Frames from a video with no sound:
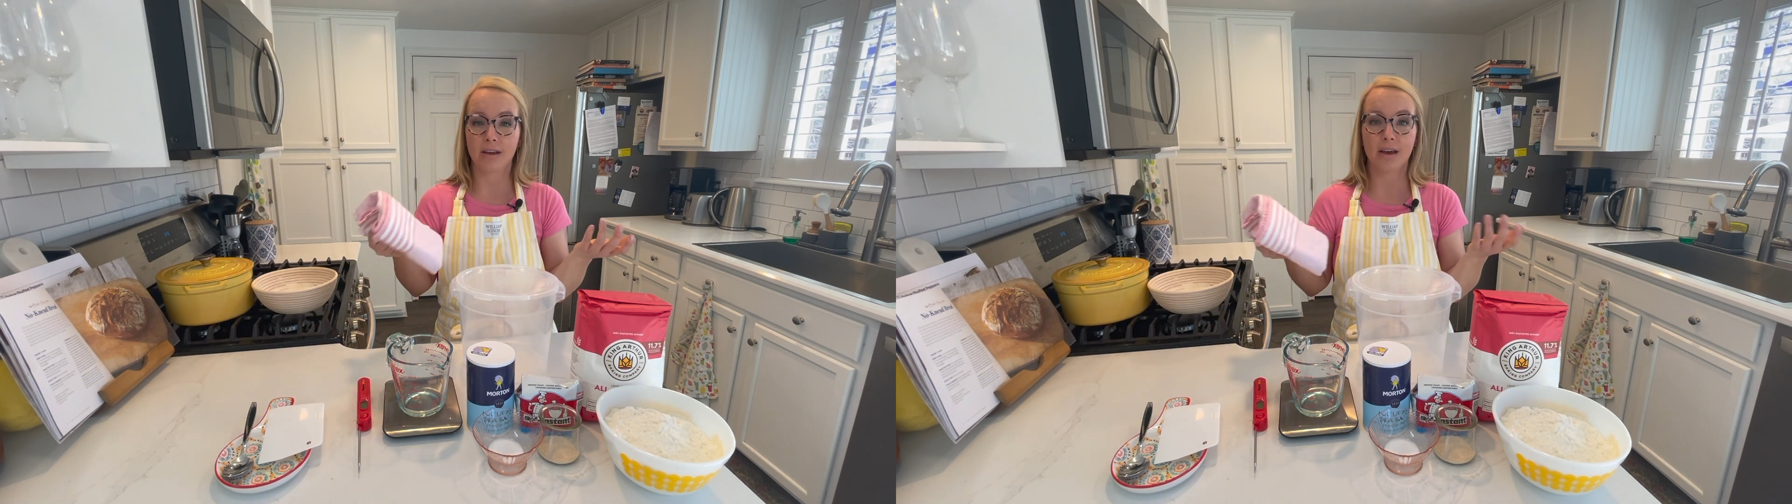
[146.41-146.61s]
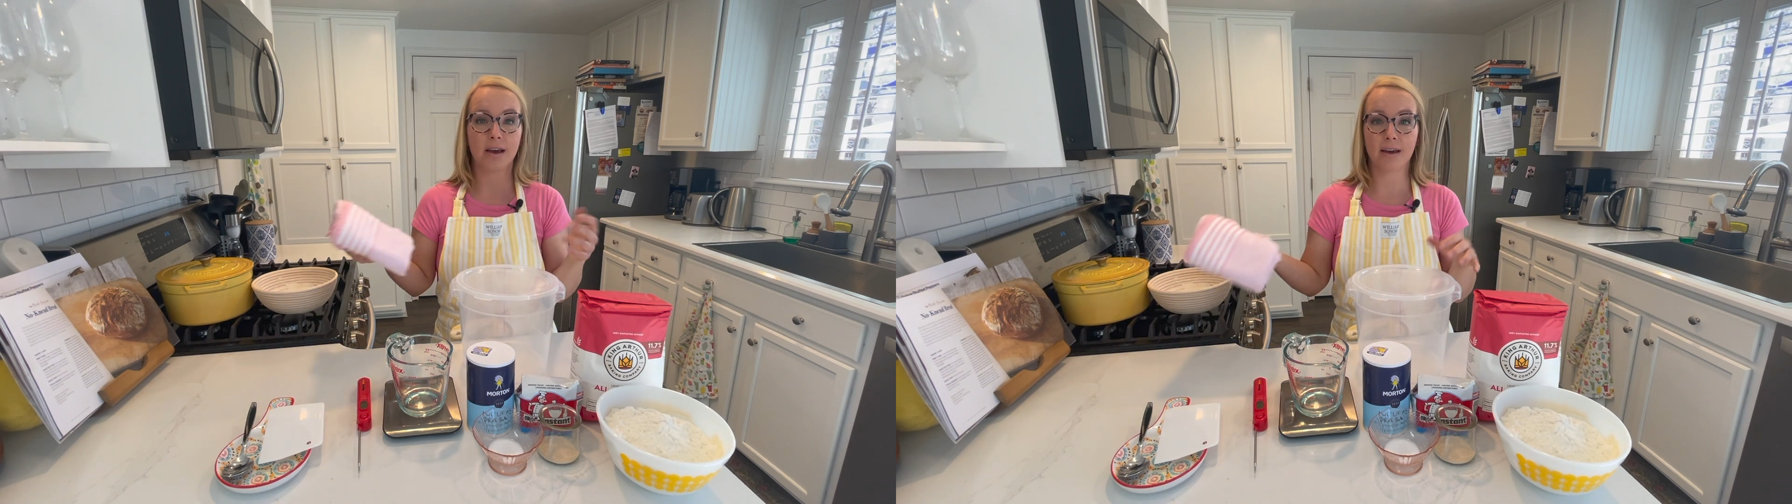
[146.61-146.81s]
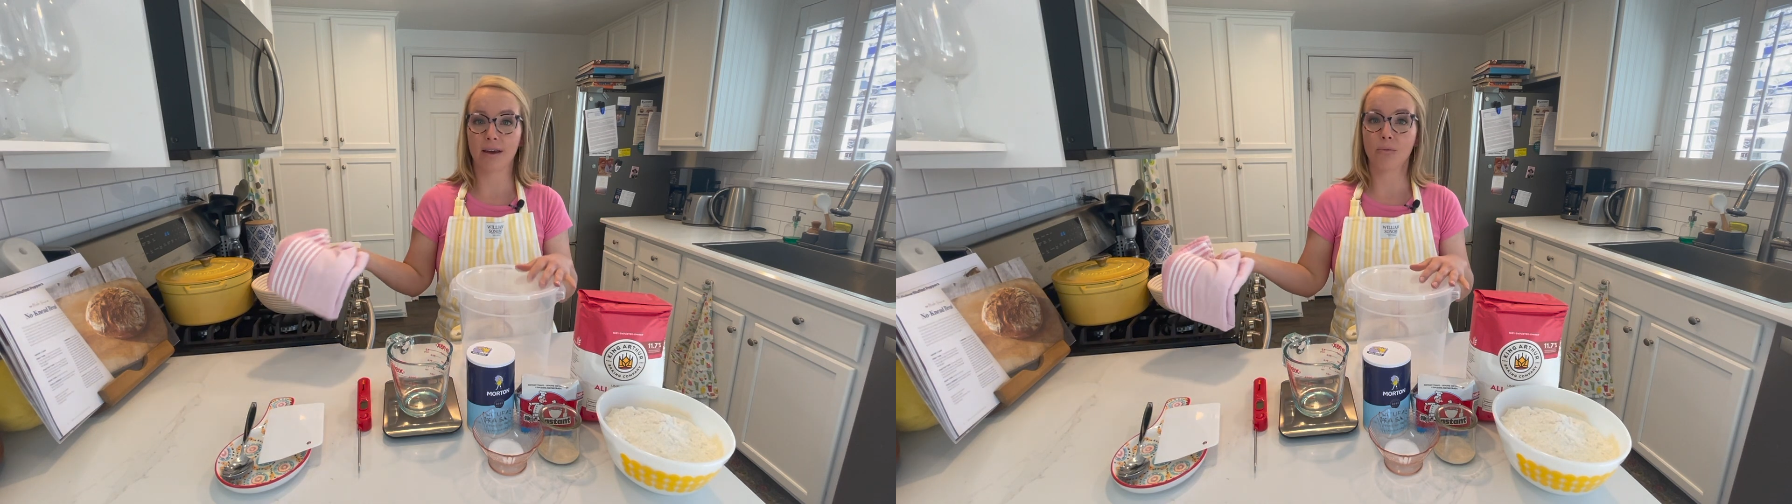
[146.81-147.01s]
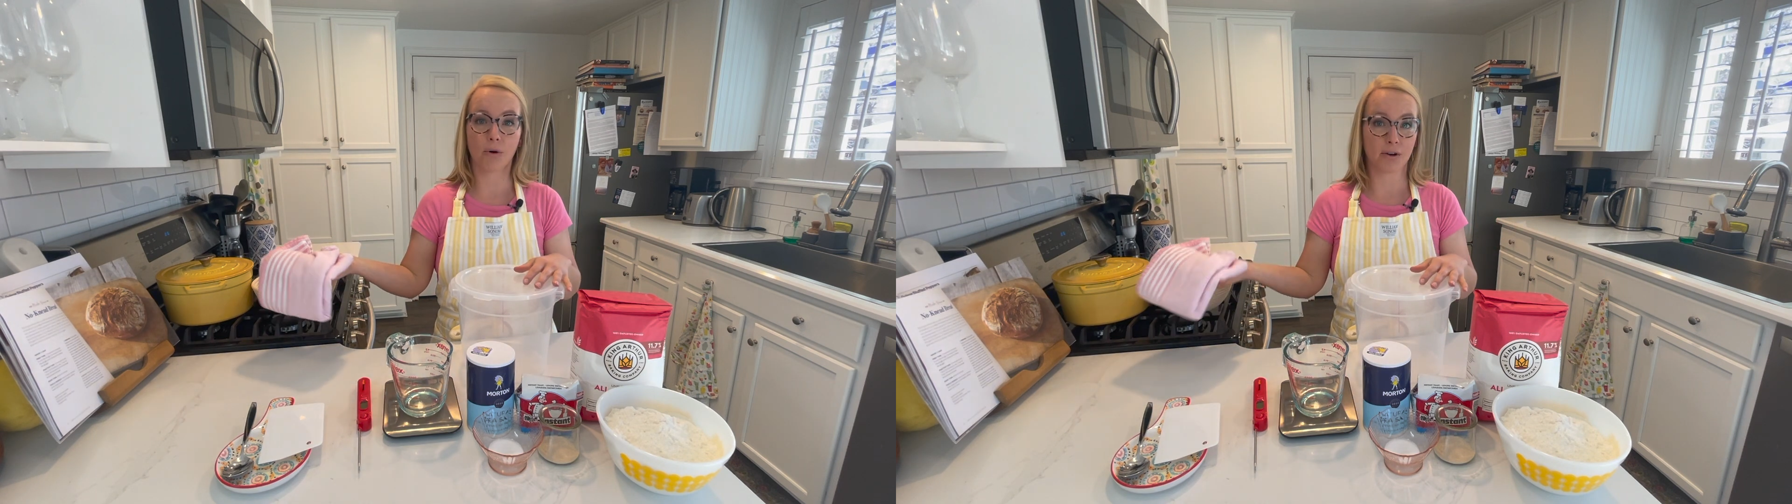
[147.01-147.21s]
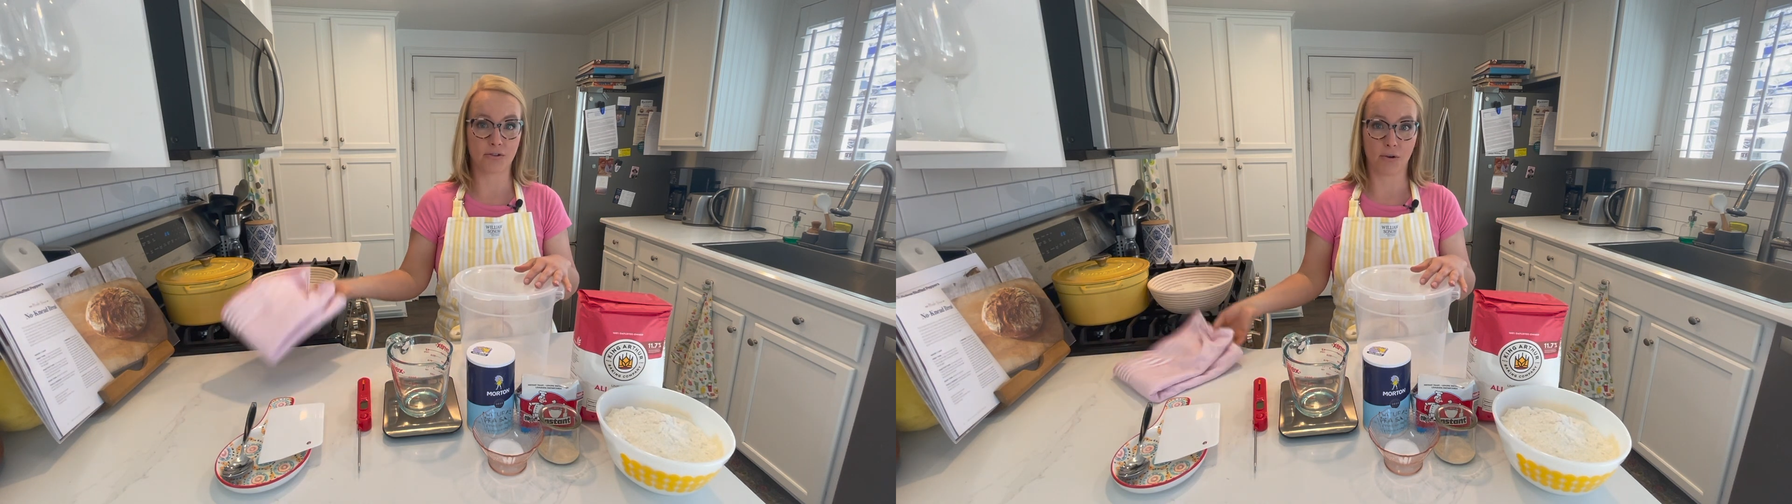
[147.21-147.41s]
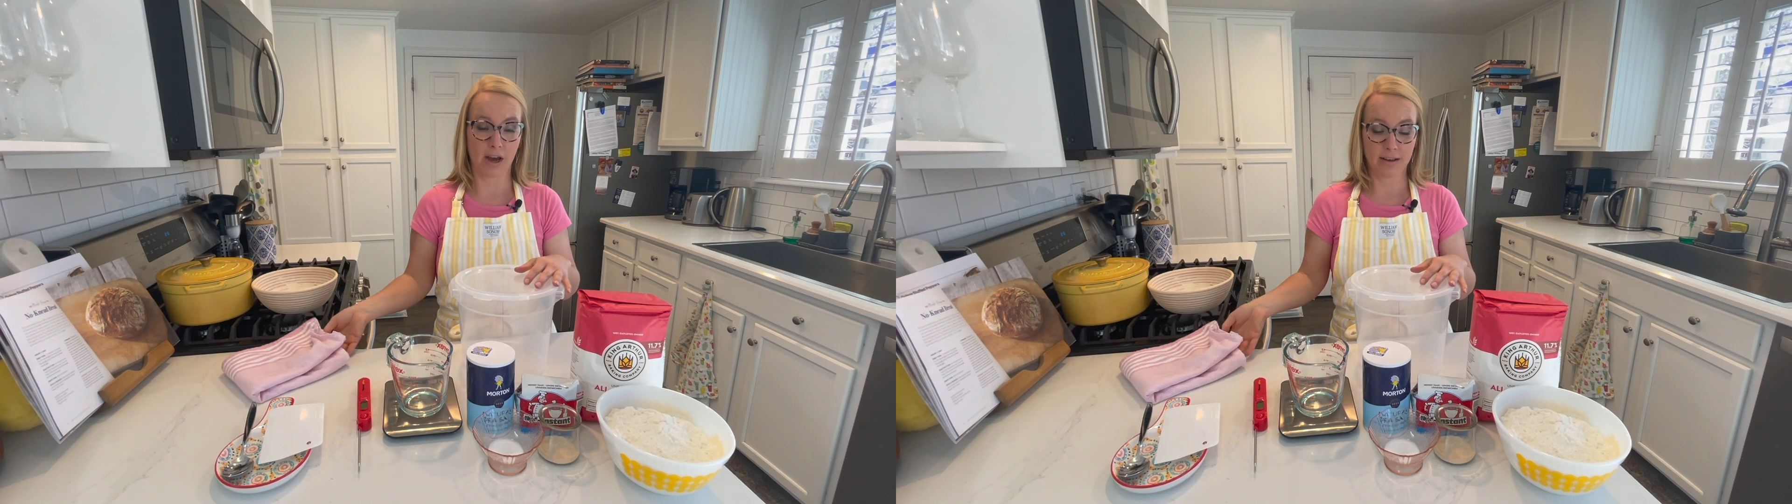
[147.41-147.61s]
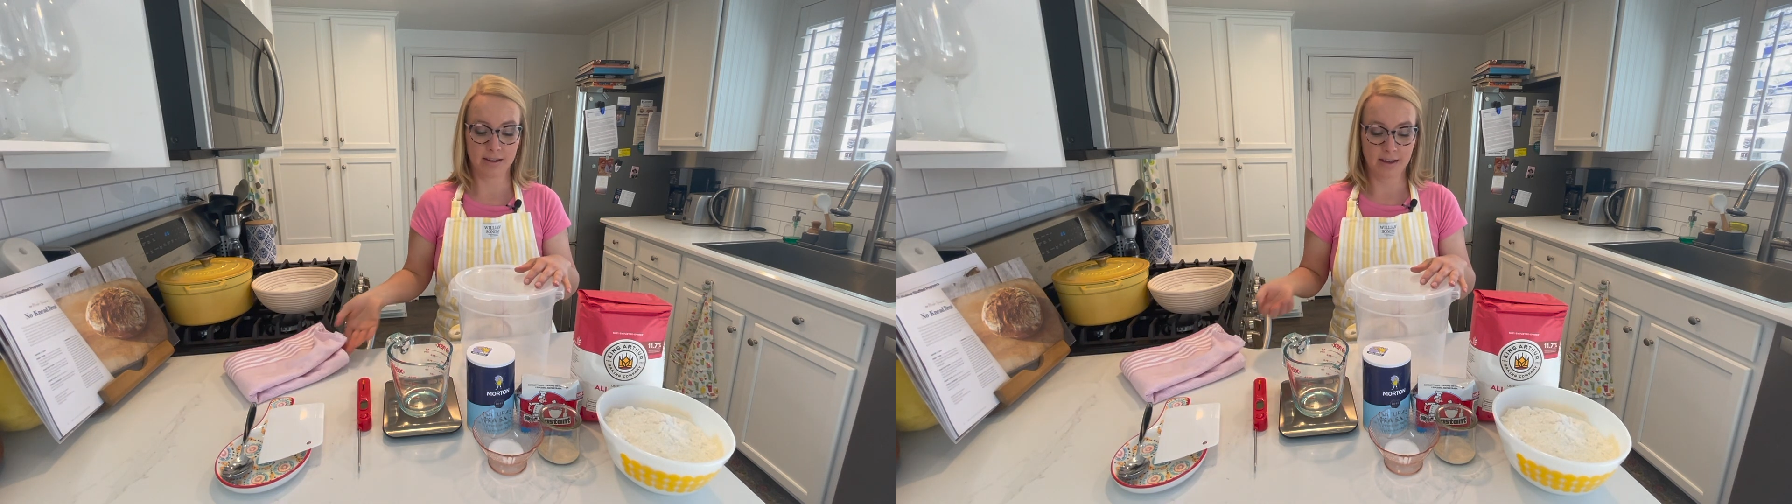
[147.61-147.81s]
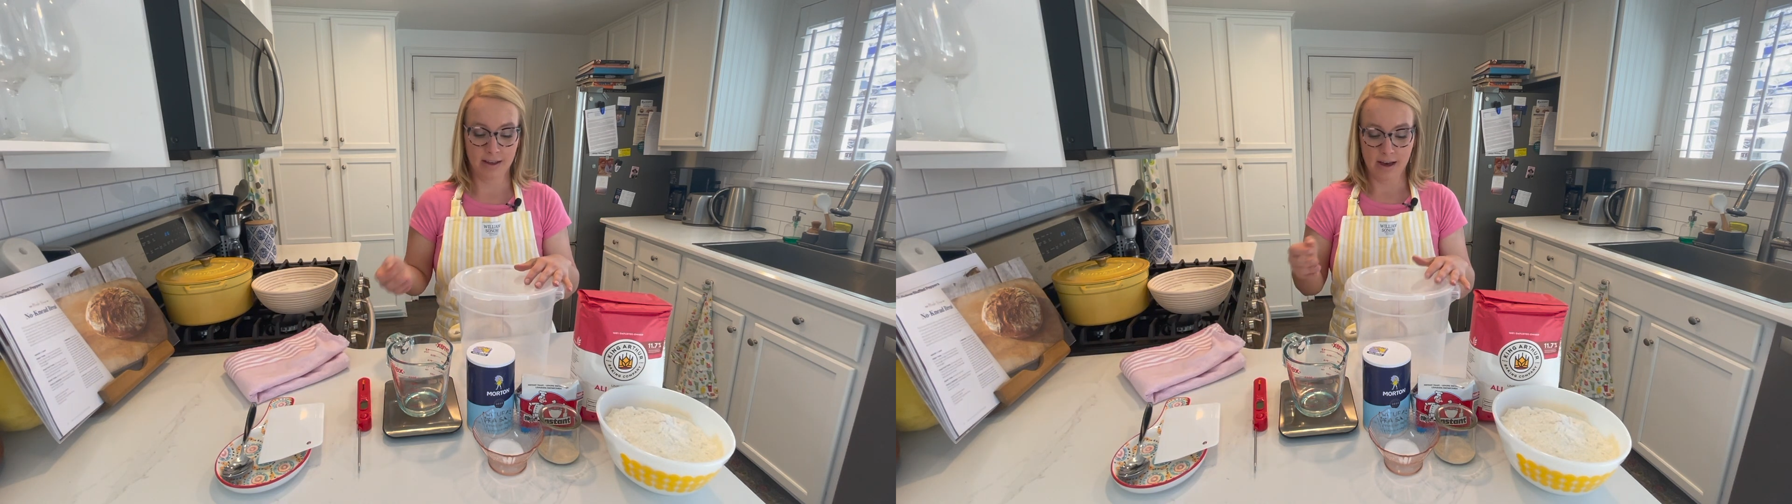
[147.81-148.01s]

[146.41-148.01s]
it works great.